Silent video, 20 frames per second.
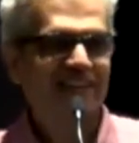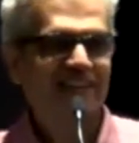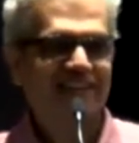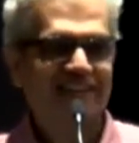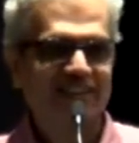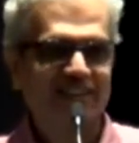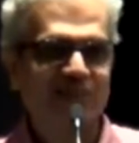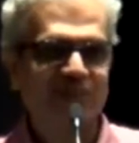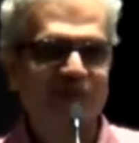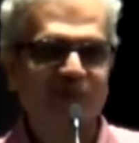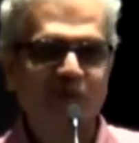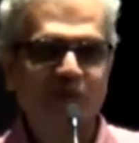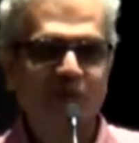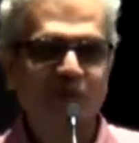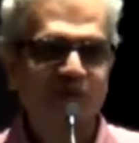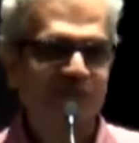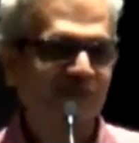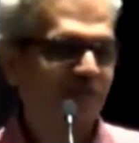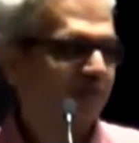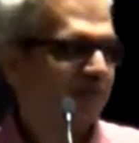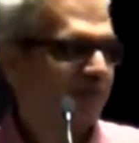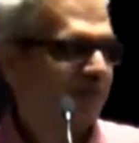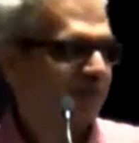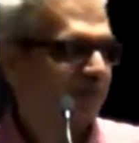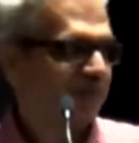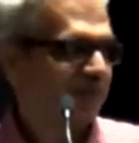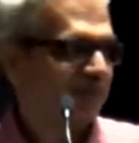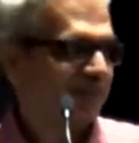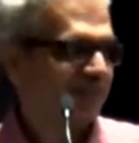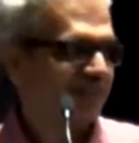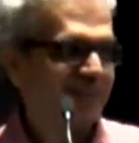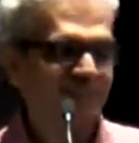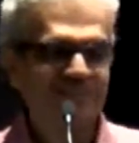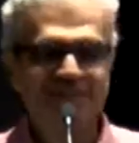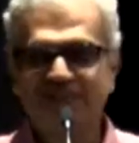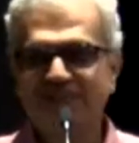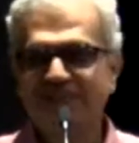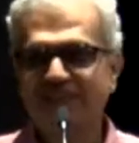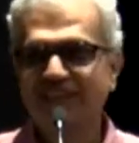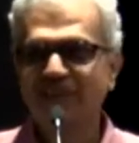you know, tone from him, but he is
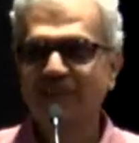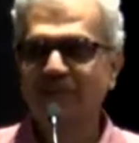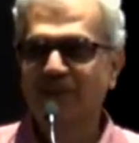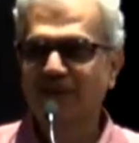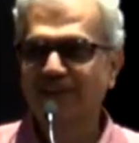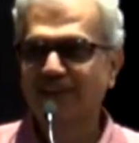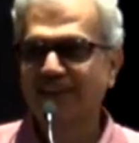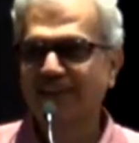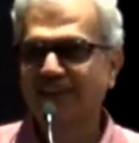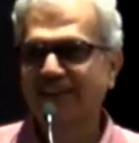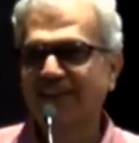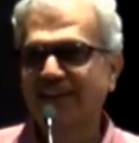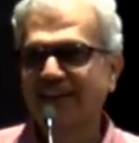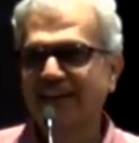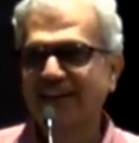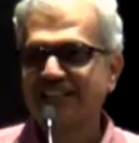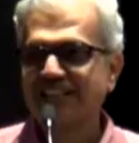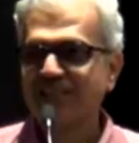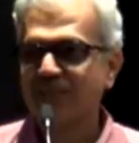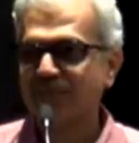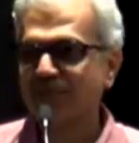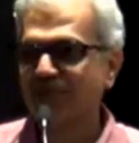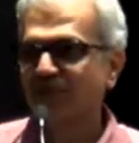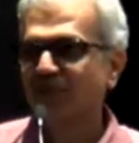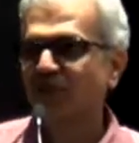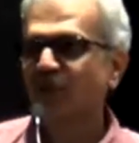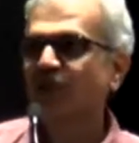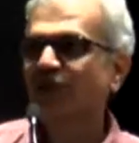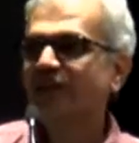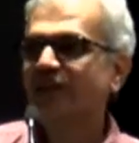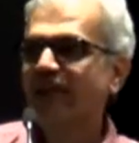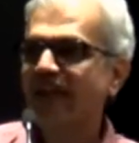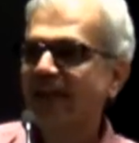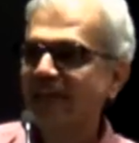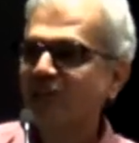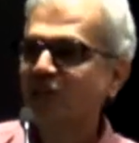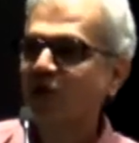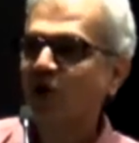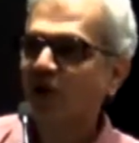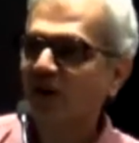very American, and sometimes you don't
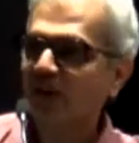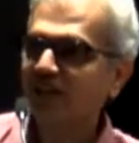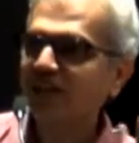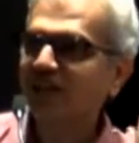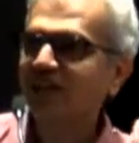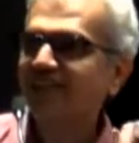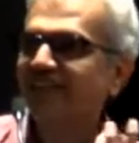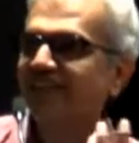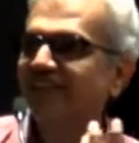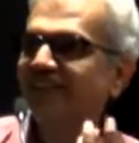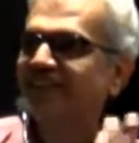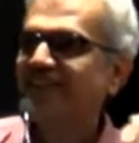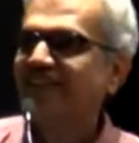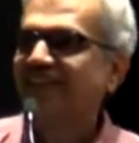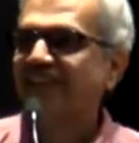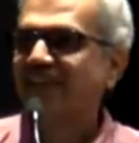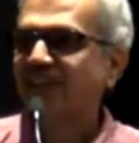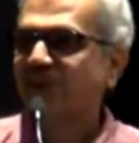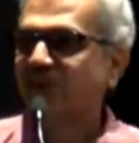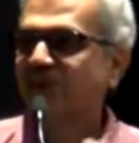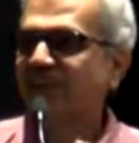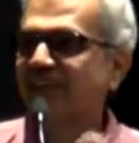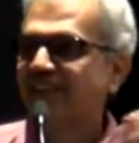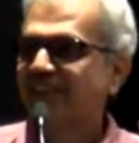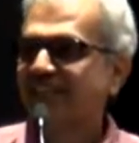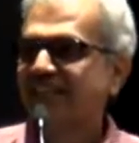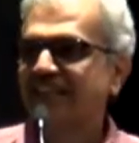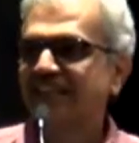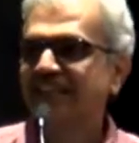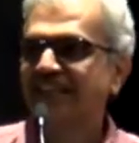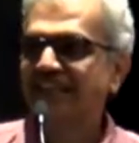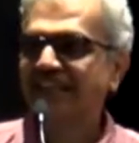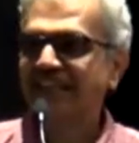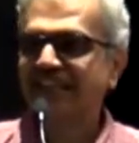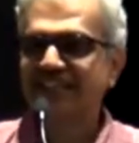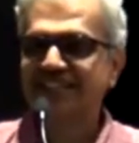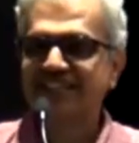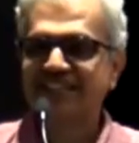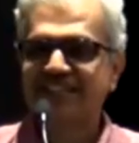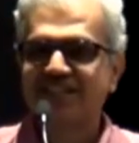catch all the you know things that he
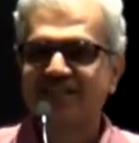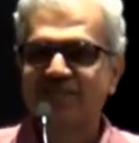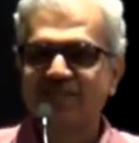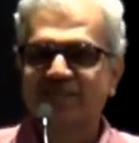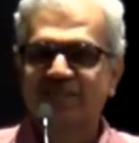tells.